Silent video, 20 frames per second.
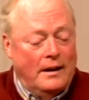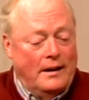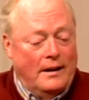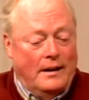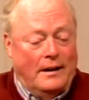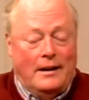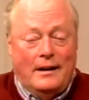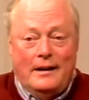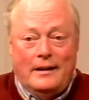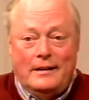
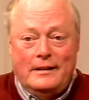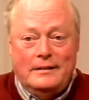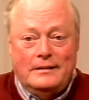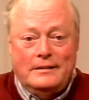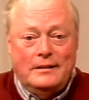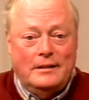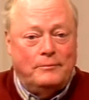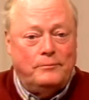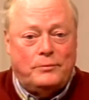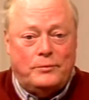uh,
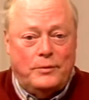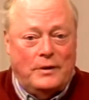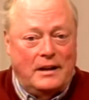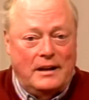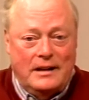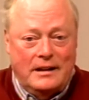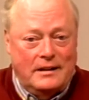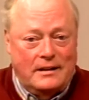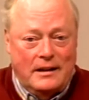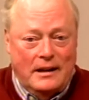
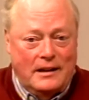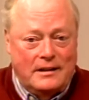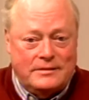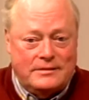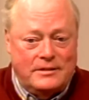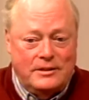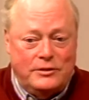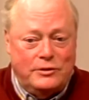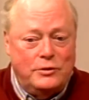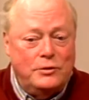it, as
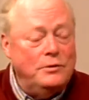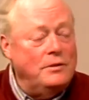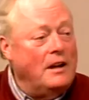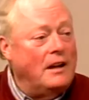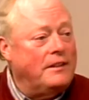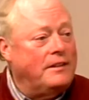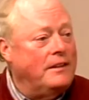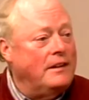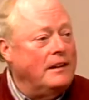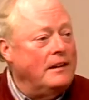the do
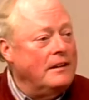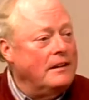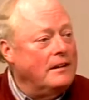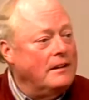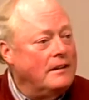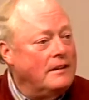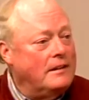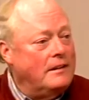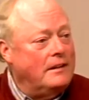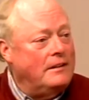nothing,
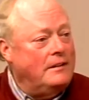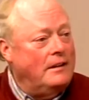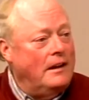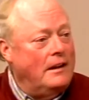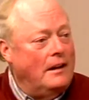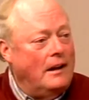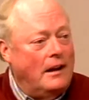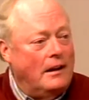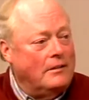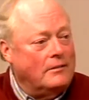the
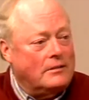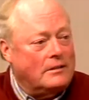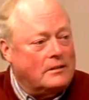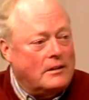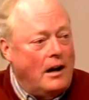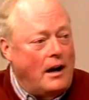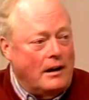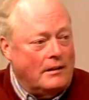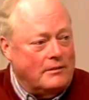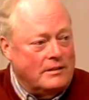uh,
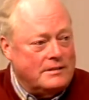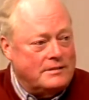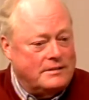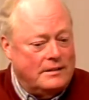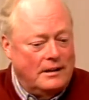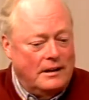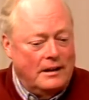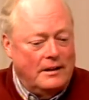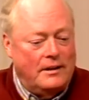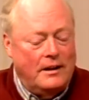Congress.
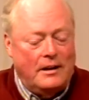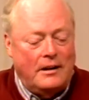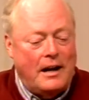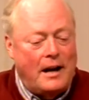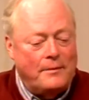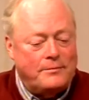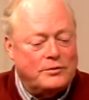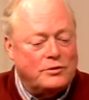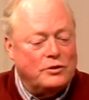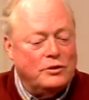They're
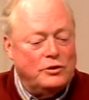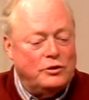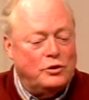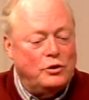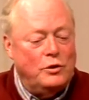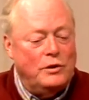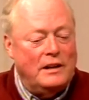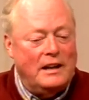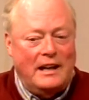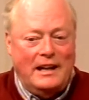absolutely
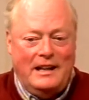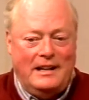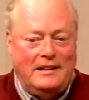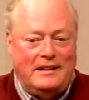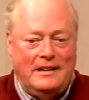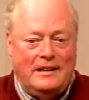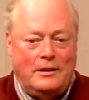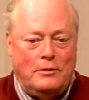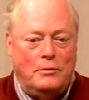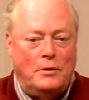doing
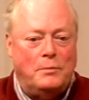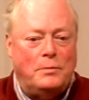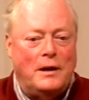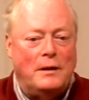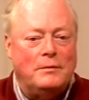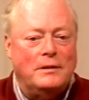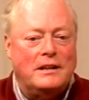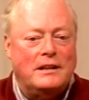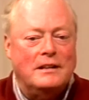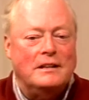anything. The
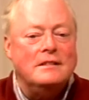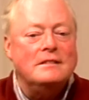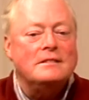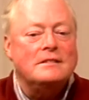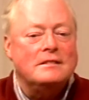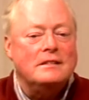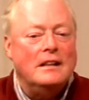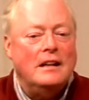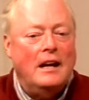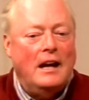Republicans
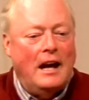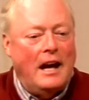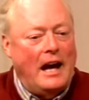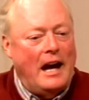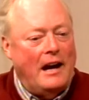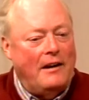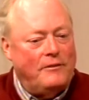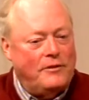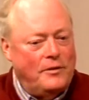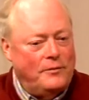
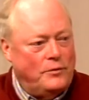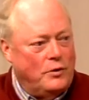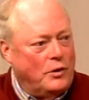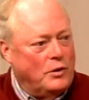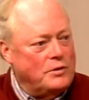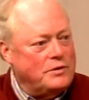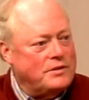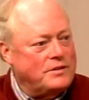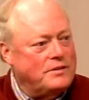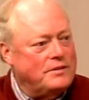have the
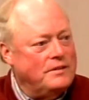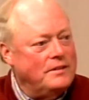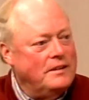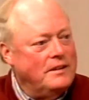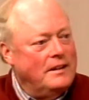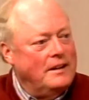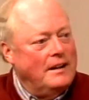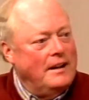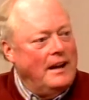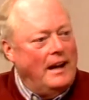votes
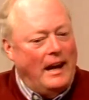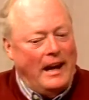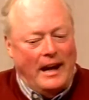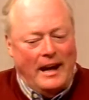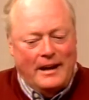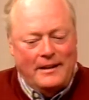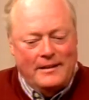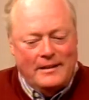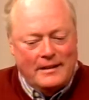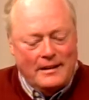
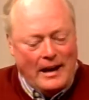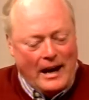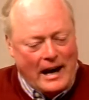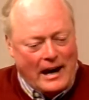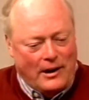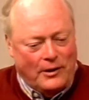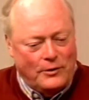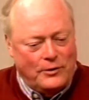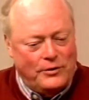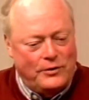in the
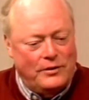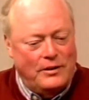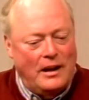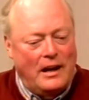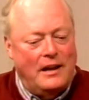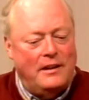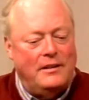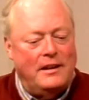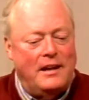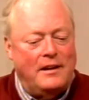House,
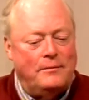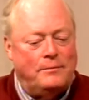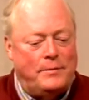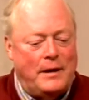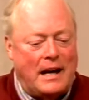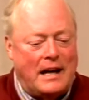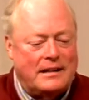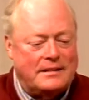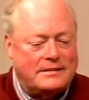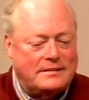and they've
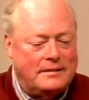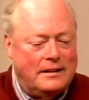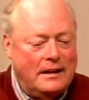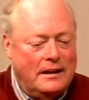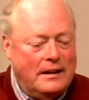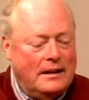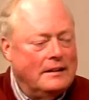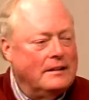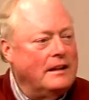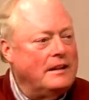passed
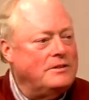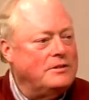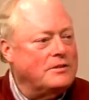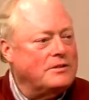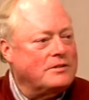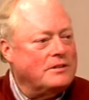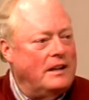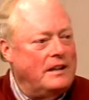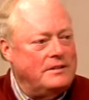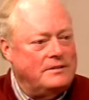
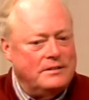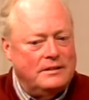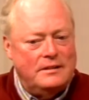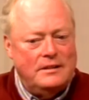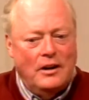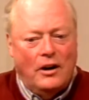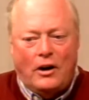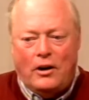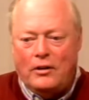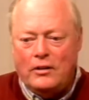legislation.
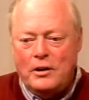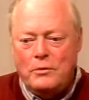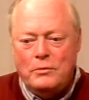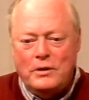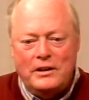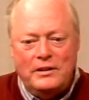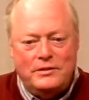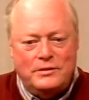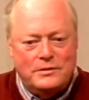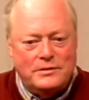All they want
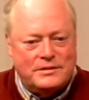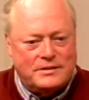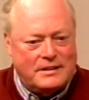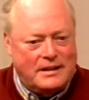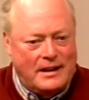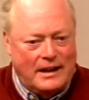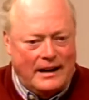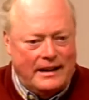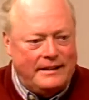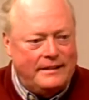to do is
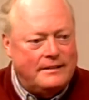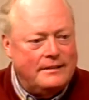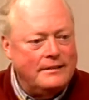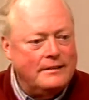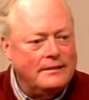cut.